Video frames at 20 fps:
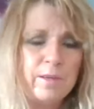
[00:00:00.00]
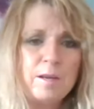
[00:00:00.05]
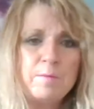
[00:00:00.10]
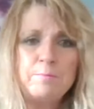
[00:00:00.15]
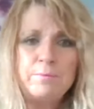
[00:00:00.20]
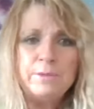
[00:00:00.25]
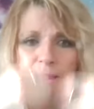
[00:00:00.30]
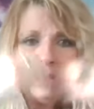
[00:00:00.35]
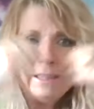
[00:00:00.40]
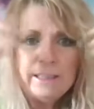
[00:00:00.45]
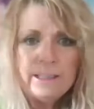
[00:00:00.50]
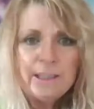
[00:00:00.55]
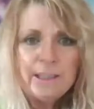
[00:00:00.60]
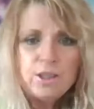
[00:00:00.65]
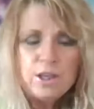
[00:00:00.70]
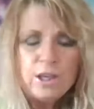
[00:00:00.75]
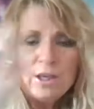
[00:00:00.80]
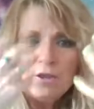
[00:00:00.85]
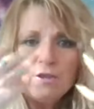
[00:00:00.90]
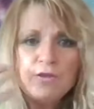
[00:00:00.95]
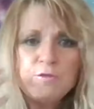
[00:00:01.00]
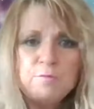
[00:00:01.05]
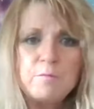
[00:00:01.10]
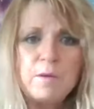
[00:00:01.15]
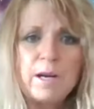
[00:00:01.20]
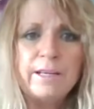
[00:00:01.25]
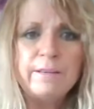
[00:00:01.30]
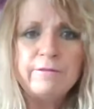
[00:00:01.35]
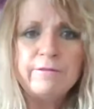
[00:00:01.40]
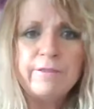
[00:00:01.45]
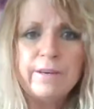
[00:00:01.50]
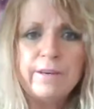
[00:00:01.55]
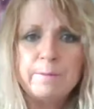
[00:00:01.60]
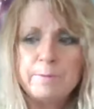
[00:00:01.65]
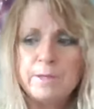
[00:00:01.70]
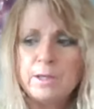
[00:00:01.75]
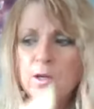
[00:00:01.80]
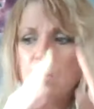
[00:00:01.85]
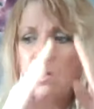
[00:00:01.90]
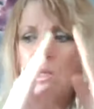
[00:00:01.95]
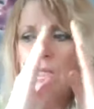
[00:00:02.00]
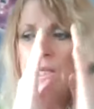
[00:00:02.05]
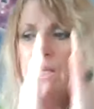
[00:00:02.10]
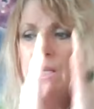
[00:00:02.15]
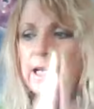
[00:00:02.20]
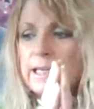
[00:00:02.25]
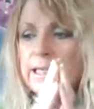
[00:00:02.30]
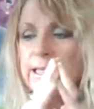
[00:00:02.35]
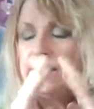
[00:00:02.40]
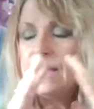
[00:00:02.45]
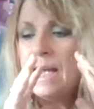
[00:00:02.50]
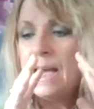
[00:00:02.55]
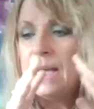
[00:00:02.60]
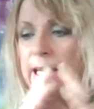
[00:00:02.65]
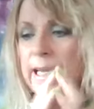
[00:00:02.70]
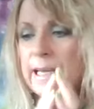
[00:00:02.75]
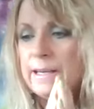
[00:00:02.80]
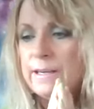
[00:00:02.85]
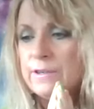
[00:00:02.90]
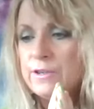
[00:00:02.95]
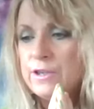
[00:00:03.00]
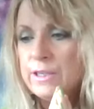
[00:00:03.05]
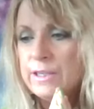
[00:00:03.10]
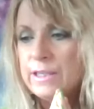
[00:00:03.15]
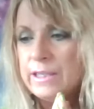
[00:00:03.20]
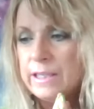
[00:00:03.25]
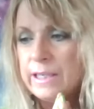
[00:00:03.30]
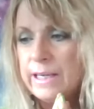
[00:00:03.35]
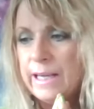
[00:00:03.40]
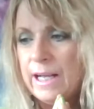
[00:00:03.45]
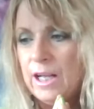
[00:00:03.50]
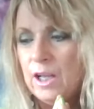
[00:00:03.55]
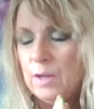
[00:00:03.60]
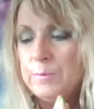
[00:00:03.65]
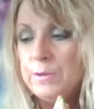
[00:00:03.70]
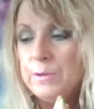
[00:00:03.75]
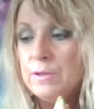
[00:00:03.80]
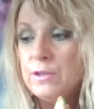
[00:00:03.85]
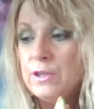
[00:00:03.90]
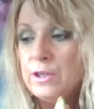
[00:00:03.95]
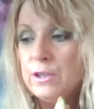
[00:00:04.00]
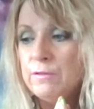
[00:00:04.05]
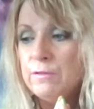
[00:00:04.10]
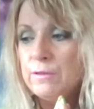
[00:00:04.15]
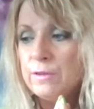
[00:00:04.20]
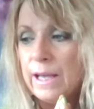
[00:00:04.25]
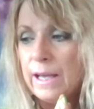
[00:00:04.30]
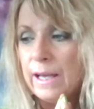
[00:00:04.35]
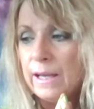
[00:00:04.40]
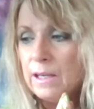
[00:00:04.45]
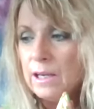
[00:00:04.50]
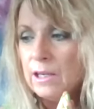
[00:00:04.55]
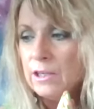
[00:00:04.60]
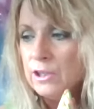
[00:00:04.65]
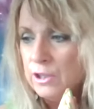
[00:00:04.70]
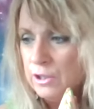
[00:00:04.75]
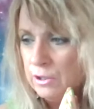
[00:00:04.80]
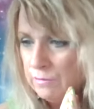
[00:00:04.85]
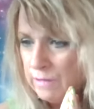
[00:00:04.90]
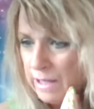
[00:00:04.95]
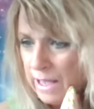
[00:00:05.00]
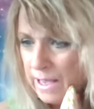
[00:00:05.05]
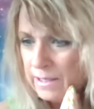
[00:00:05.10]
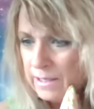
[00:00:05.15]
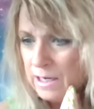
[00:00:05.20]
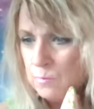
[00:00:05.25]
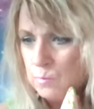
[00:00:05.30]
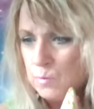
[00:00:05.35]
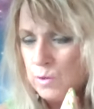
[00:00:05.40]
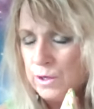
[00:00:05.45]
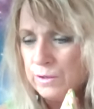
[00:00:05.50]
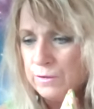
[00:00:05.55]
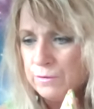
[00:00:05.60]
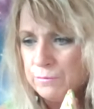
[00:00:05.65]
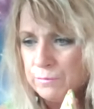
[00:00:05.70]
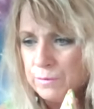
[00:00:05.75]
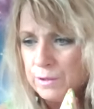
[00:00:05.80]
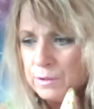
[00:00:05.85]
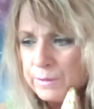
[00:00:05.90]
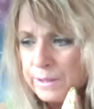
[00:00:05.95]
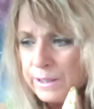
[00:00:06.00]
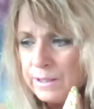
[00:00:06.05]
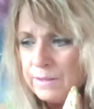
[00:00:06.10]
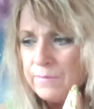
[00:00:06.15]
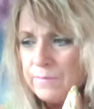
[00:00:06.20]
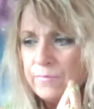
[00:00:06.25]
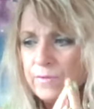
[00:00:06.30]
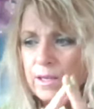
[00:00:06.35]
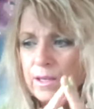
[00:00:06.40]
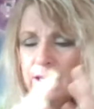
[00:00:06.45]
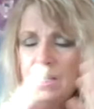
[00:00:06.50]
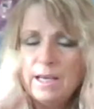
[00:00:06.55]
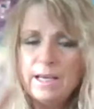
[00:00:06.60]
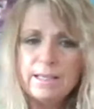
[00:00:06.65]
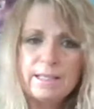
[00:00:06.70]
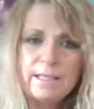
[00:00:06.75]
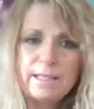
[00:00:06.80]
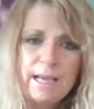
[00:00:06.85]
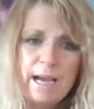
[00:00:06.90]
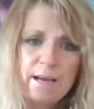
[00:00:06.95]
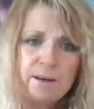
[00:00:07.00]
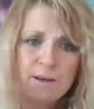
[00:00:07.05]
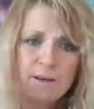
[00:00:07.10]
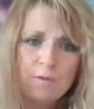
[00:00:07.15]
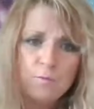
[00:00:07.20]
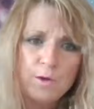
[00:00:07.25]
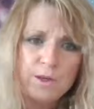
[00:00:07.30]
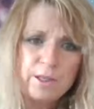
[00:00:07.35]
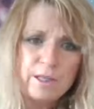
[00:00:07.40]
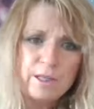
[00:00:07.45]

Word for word: Completely change your mind frame at all, because that energy is going to help you do that, do that and work through it. Uh, Saturn